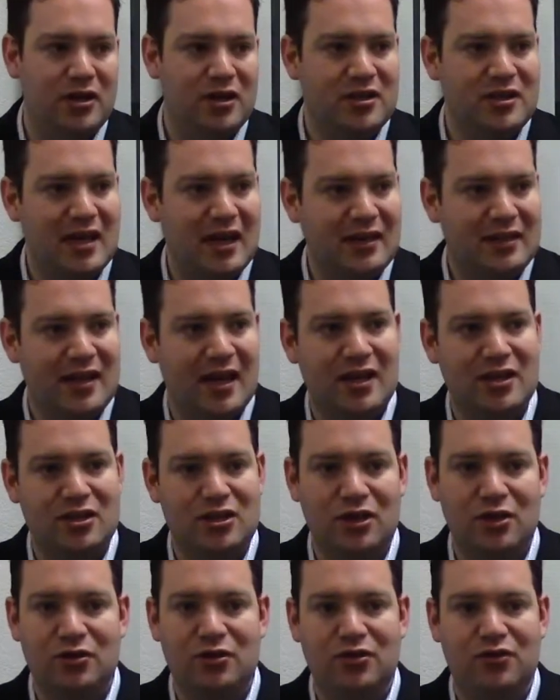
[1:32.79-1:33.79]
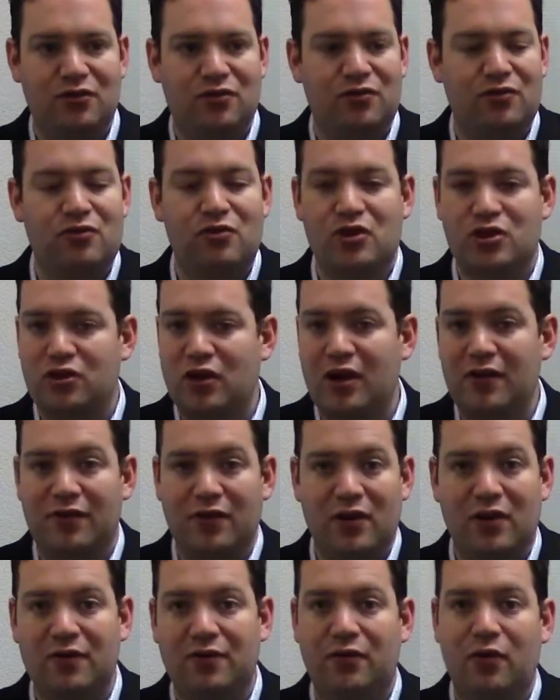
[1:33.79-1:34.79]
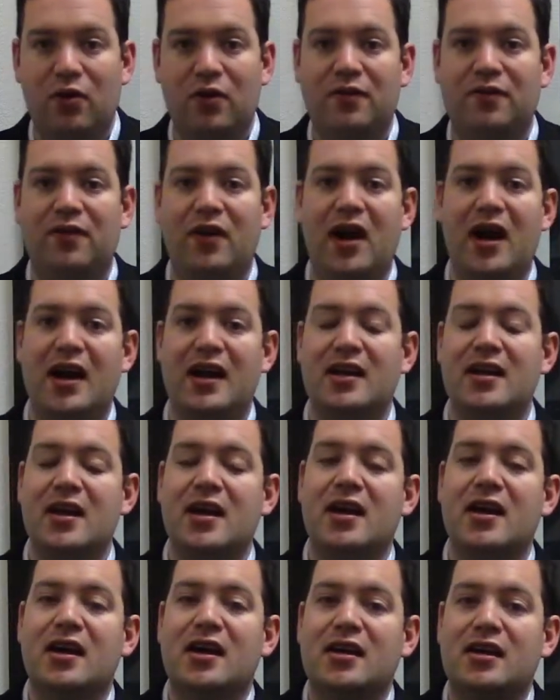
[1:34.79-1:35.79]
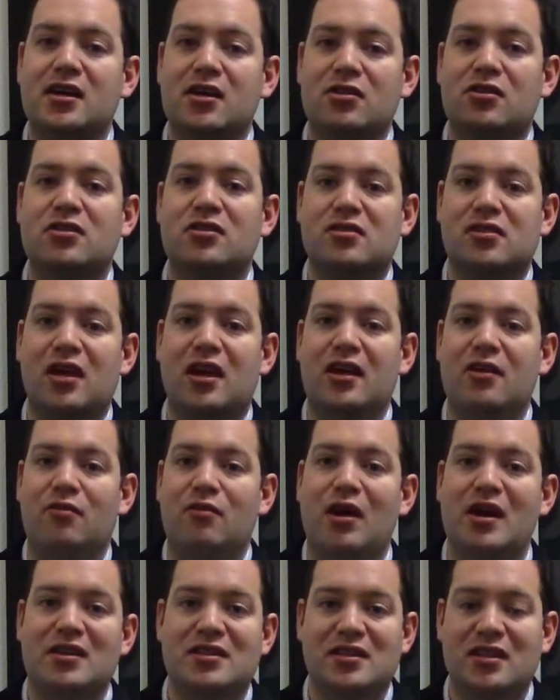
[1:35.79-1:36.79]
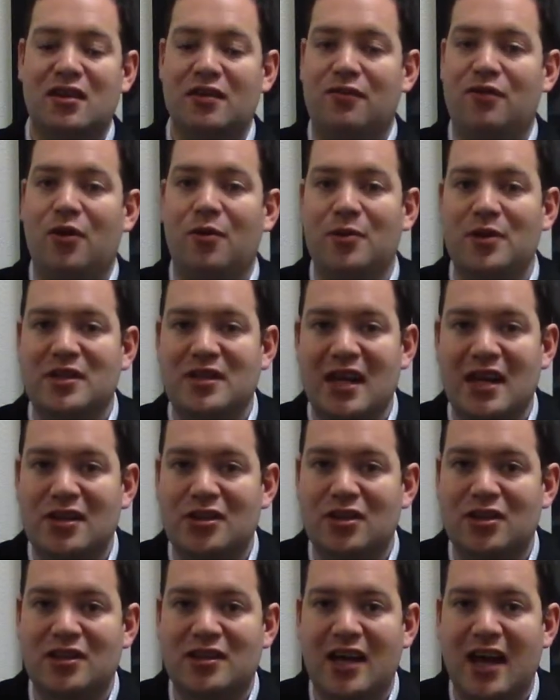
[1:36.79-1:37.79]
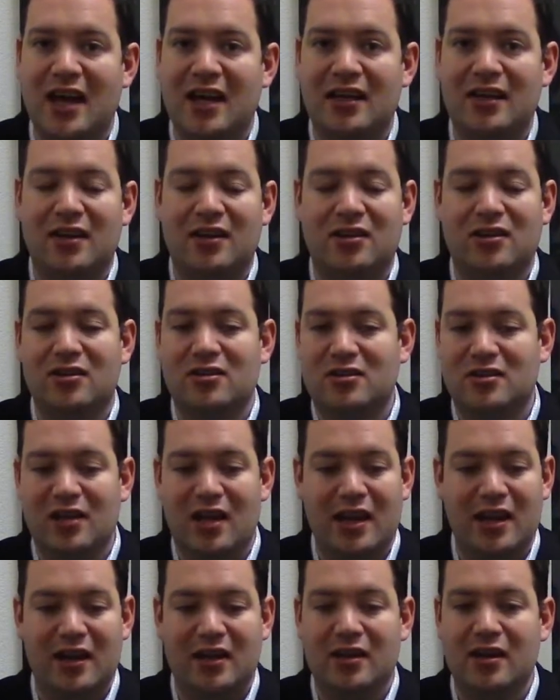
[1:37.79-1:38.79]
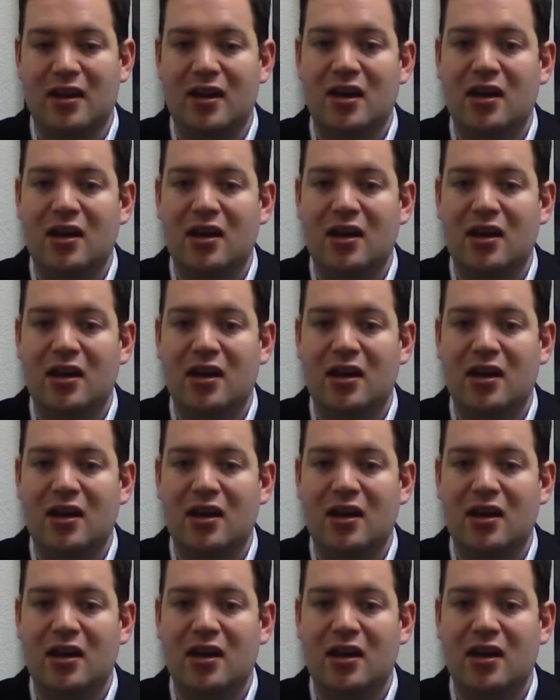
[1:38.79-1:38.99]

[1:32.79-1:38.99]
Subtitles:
You take that juice straight from the fortified, you just let it rest in a fermentation tank, and you just let it